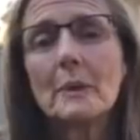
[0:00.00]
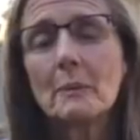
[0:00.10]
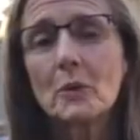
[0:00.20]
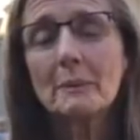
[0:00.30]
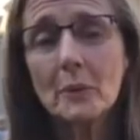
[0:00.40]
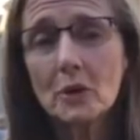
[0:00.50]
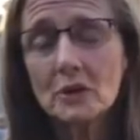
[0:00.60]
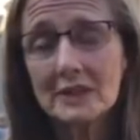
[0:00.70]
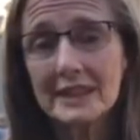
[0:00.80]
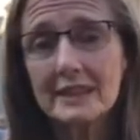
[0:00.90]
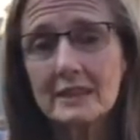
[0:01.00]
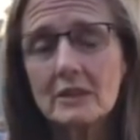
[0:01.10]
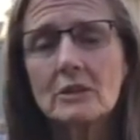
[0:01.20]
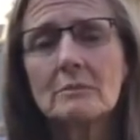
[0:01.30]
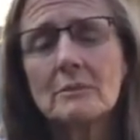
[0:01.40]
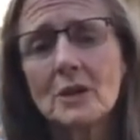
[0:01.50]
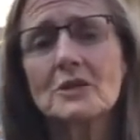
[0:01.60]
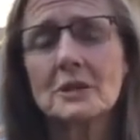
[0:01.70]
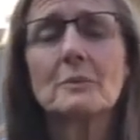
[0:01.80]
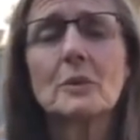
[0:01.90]
But more importantly, or
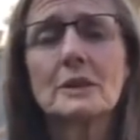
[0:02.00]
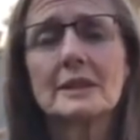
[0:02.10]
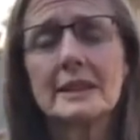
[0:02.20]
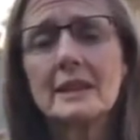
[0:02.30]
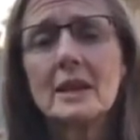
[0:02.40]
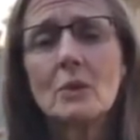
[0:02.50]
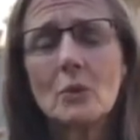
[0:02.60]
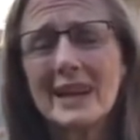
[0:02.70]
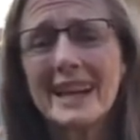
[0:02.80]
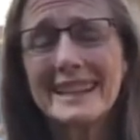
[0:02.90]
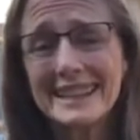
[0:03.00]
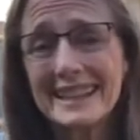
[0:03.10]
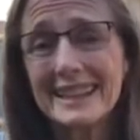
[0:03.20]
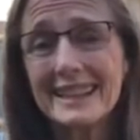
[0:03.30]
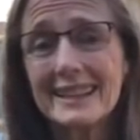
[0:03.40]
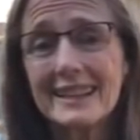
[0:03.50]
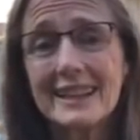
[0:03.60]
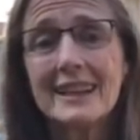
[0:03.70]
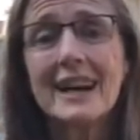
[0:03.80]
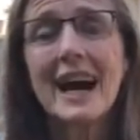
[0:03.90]
most importantly, what I need
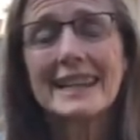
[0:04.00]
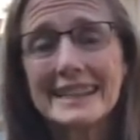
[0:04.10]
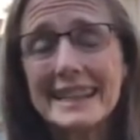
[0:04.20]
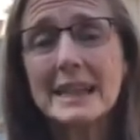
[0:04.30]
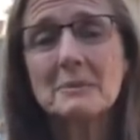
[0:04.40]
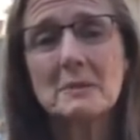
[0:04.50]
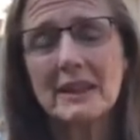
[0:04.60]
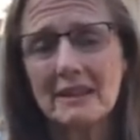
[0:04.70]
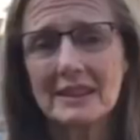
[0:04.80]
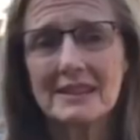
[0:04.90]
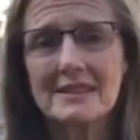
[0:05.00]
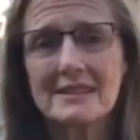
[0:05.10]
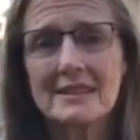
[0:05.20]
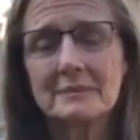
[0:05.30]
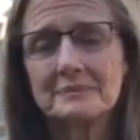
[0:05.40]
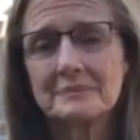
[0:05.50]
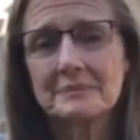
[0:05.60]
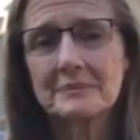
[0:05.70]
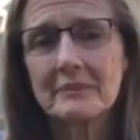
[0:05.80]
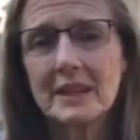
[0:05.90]
him to be honest.
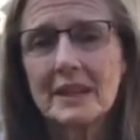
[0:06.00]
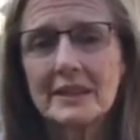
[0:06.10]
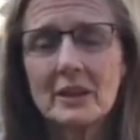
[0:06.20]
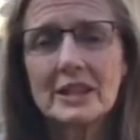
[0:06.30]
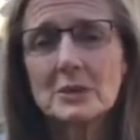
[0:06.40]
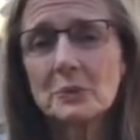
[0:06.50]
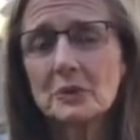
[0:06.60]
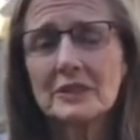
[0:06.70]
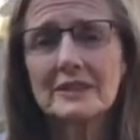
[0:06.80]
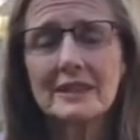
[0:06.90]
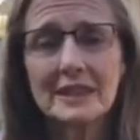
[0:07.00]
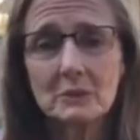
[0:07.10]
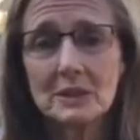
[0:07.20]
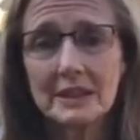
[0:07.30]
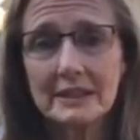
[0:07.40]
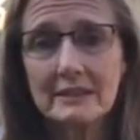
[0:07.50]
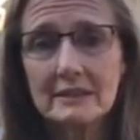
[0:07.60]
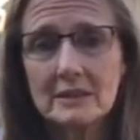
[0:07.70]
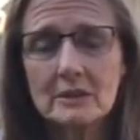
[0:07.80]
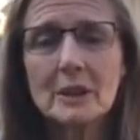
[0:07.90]
Now, he's proven unwilling,
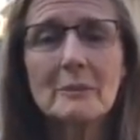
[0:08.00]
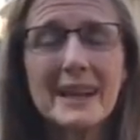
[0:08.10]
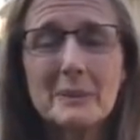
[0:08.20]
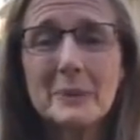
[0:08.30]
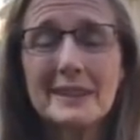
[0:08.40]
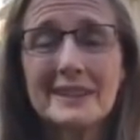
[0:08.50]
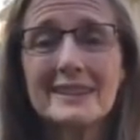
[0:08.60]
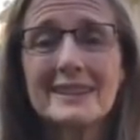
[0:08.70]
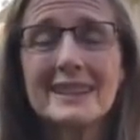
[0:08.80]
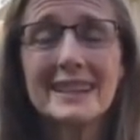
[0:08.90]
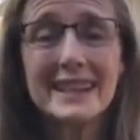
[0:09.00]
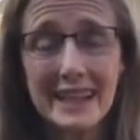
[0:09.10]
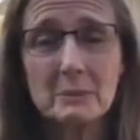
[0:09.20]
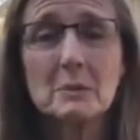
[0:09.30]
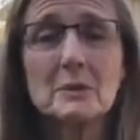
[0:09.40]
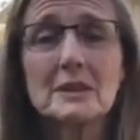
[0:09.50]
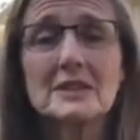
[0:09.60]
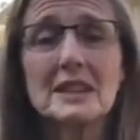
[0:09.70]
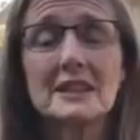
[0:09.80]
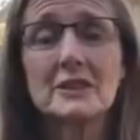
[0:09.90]
or in my opinion, incapable
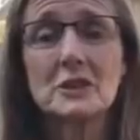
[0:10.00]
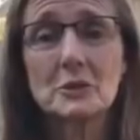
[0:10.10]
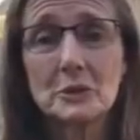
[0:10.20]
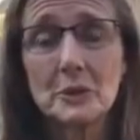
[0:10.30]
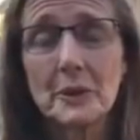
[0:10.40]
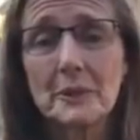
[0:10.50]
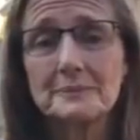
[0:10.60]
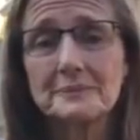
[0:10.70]
of telling the truth.